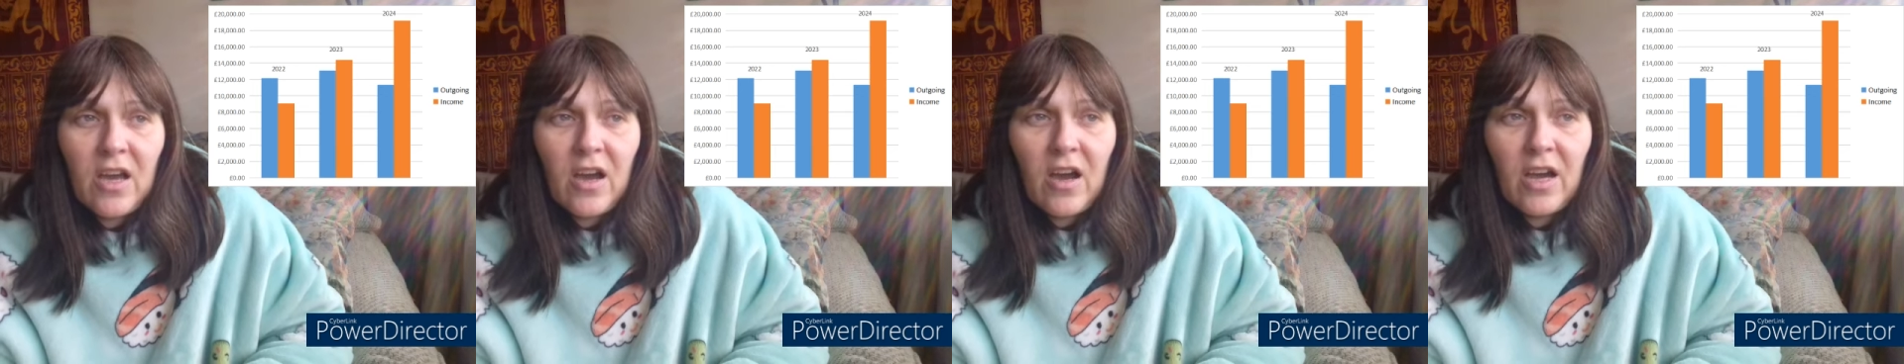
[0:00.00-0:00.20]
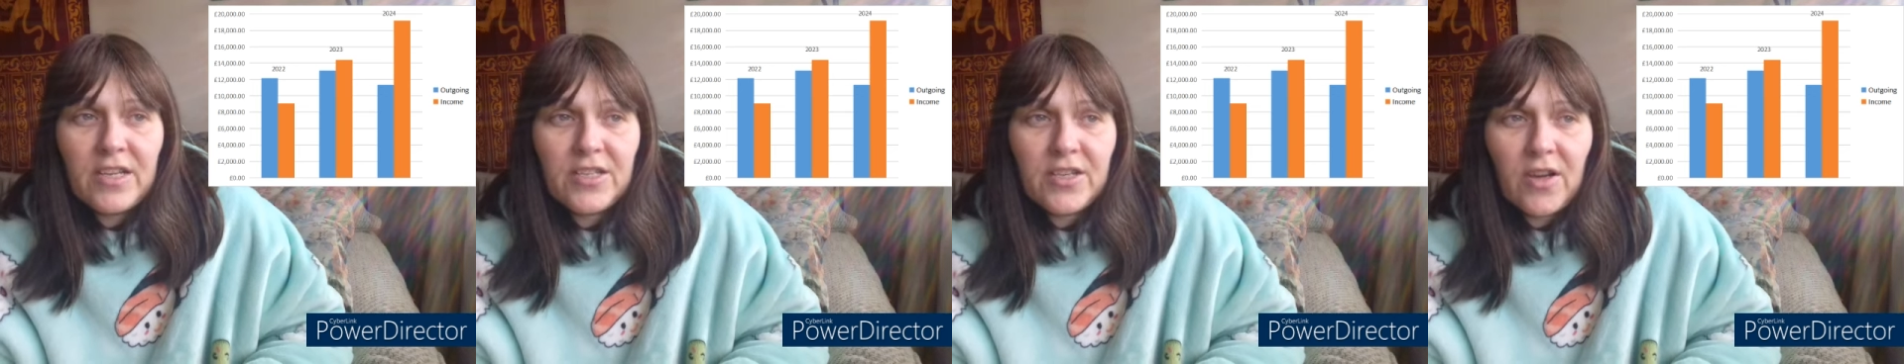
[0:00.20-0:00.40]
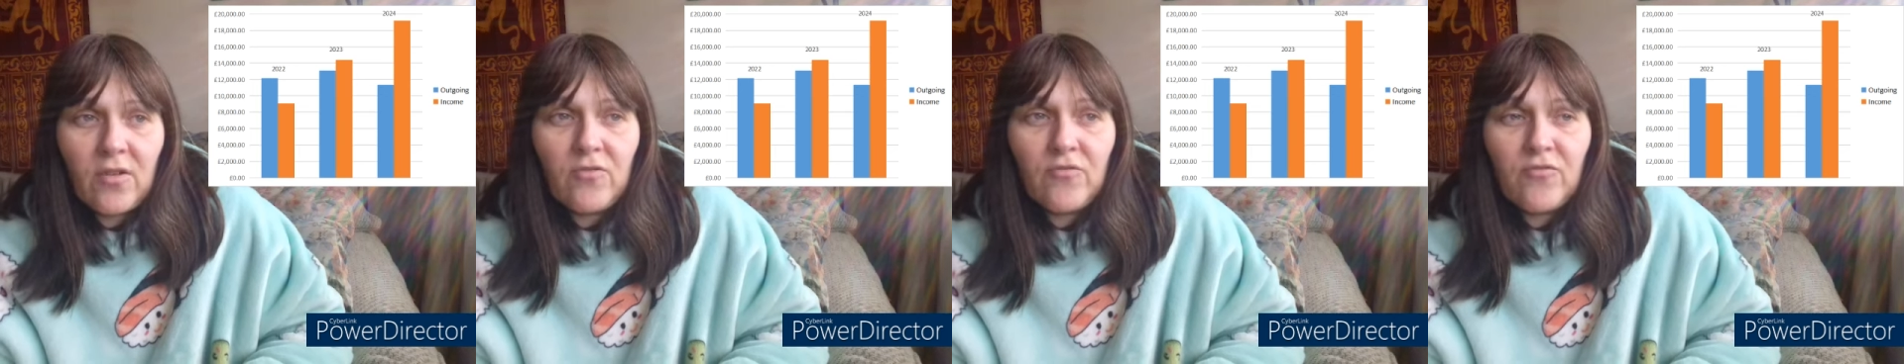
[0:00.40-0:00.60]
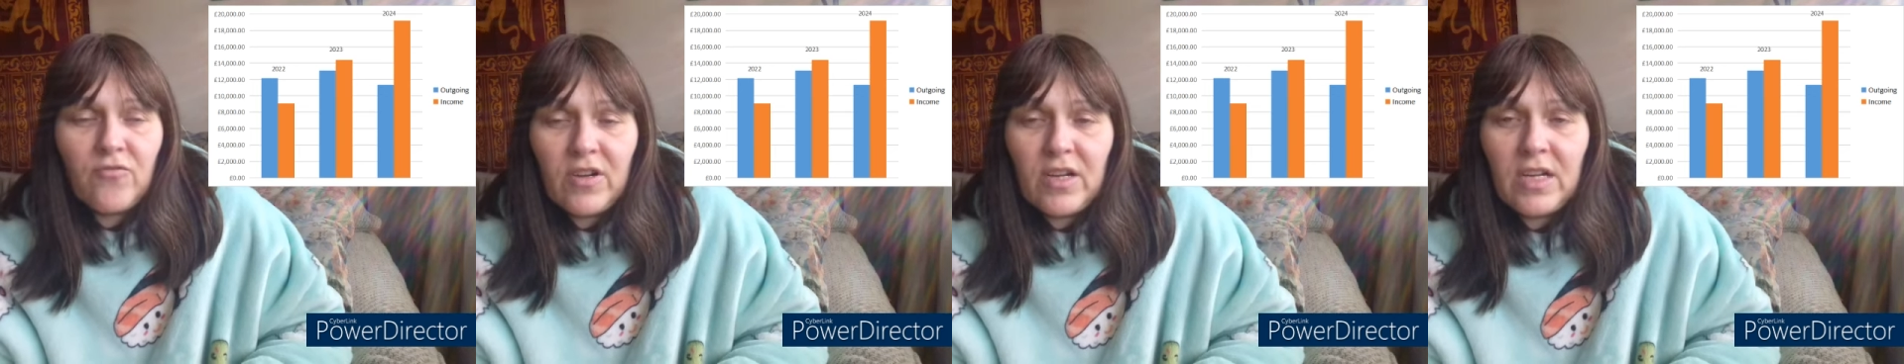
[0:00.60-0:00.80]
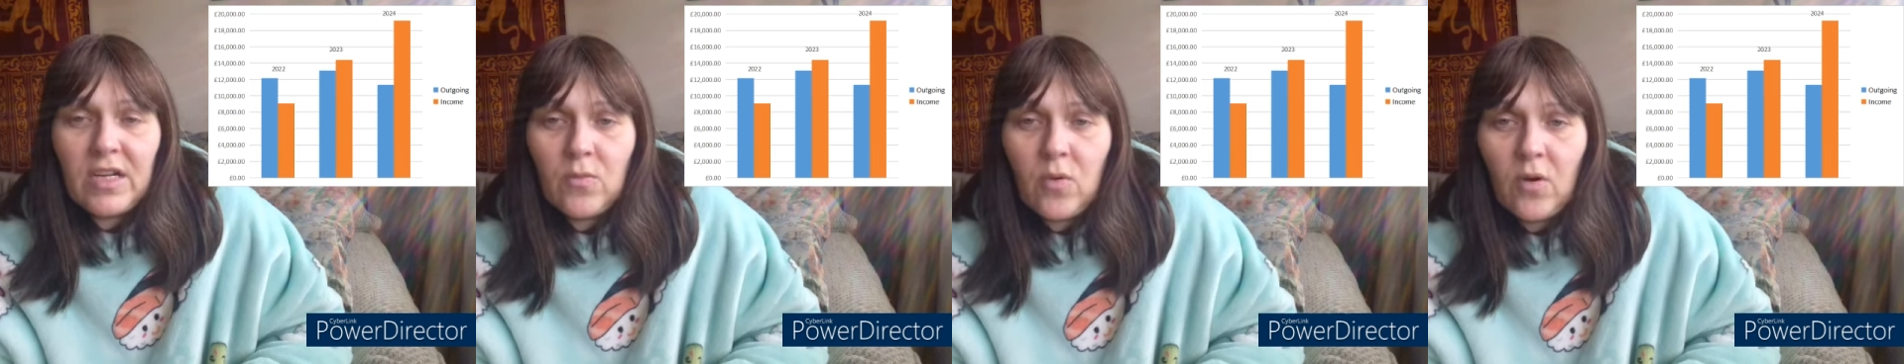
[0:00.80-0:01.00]
I don't
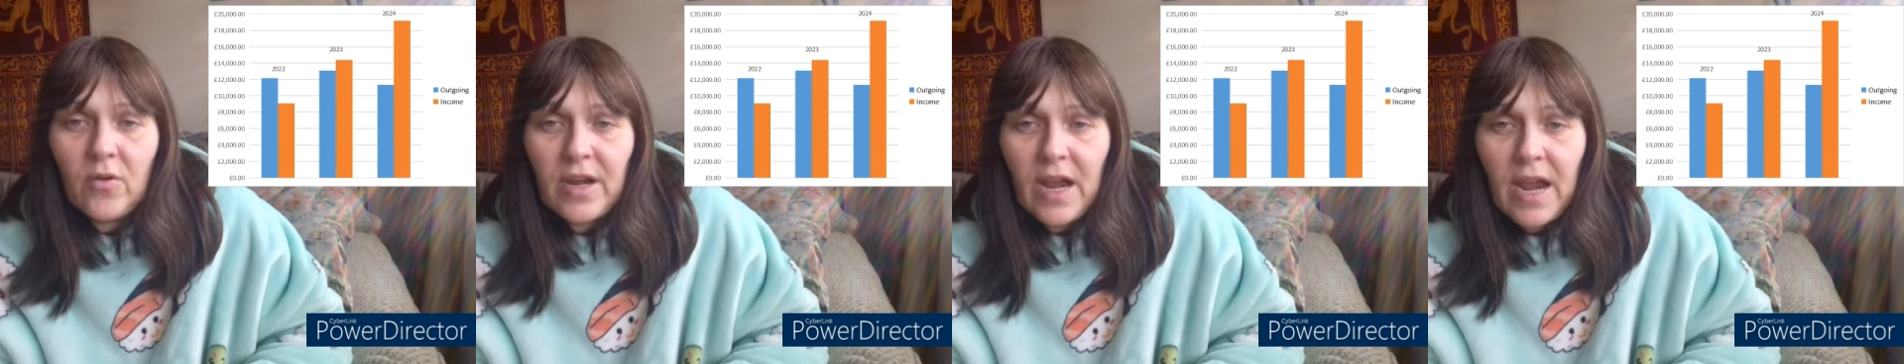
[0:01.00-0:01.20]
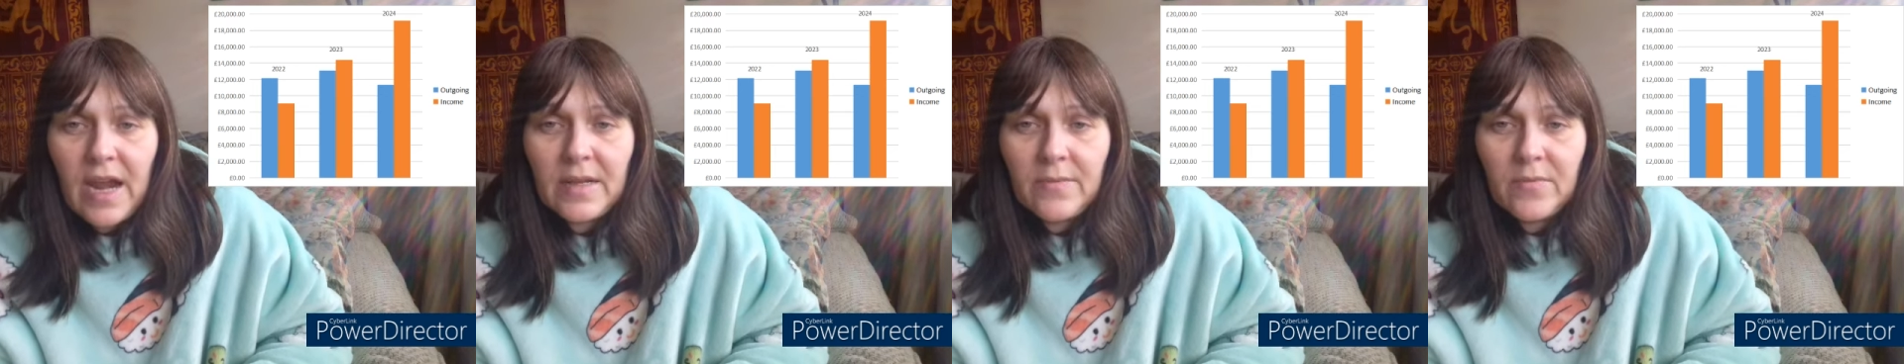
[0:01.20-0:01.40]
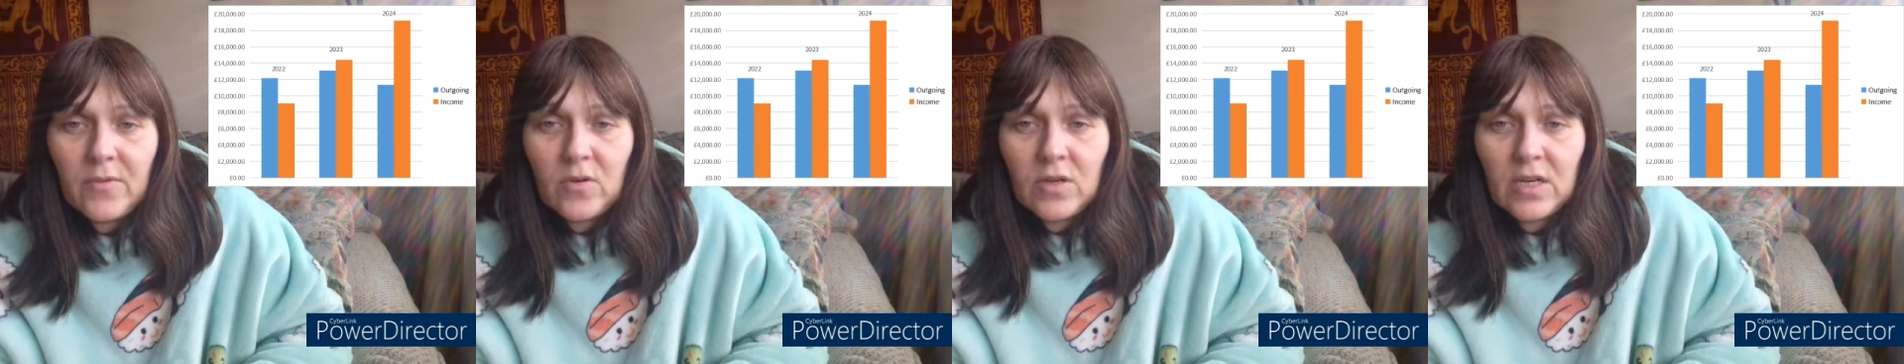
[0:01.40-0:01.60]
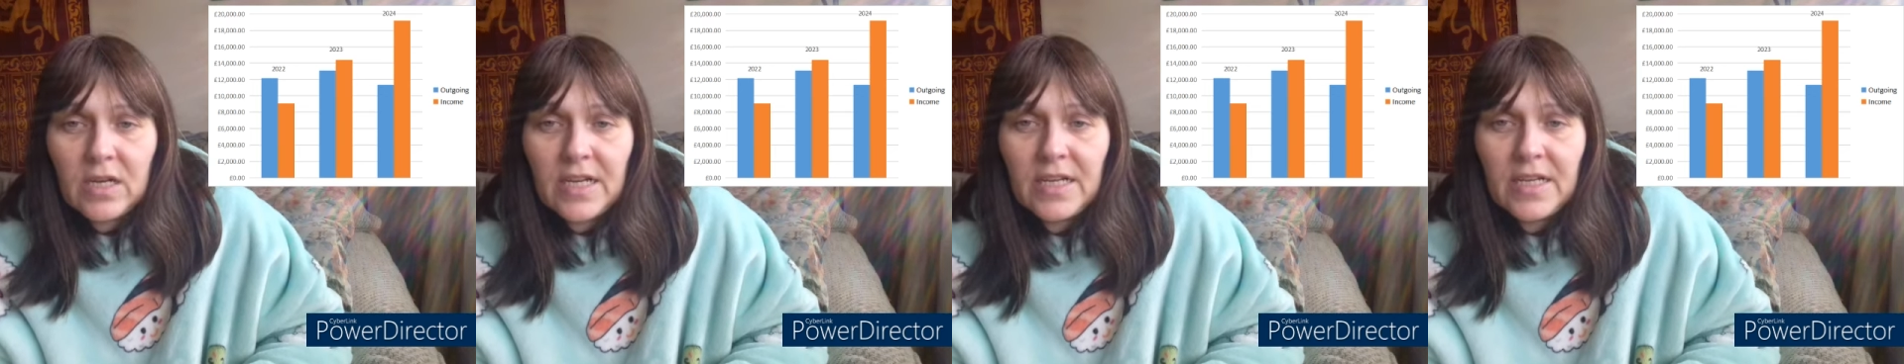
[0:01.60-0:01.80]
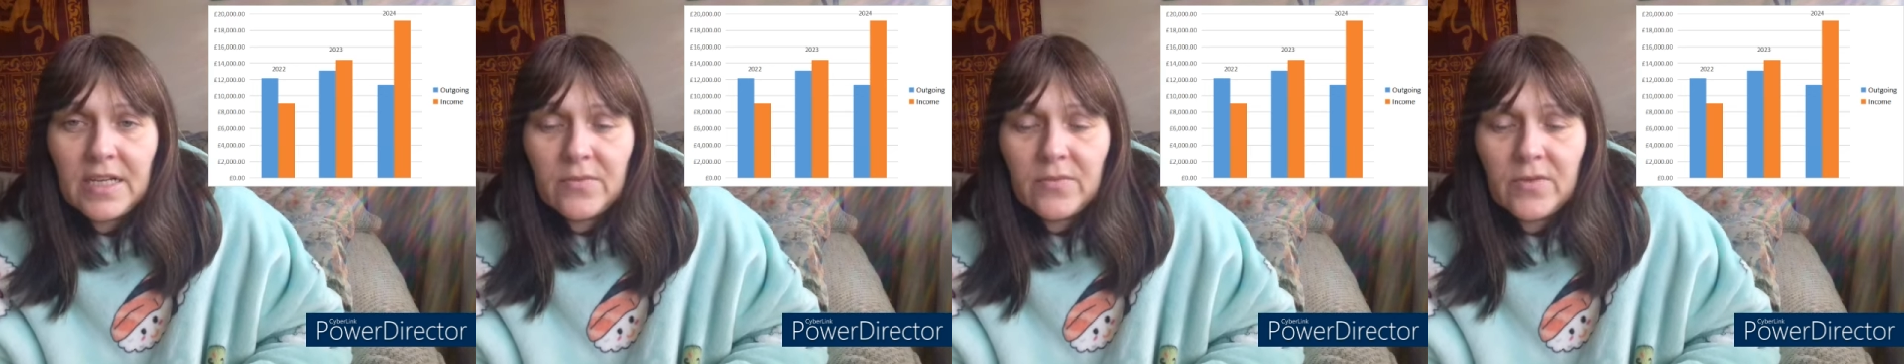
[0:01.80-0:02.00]
really want any more
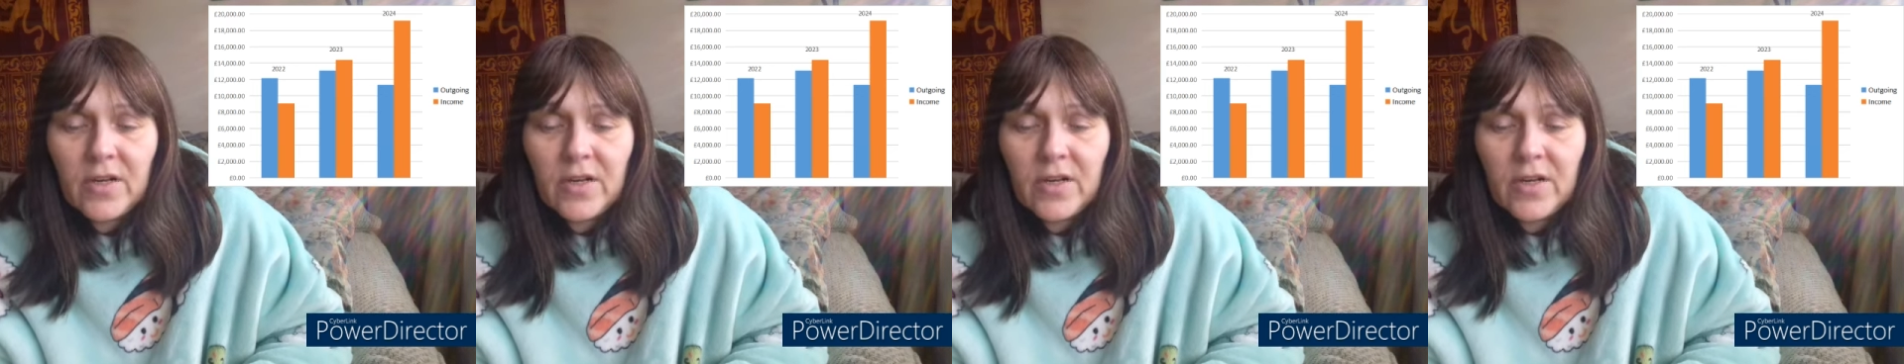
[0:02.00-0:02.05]
cleaning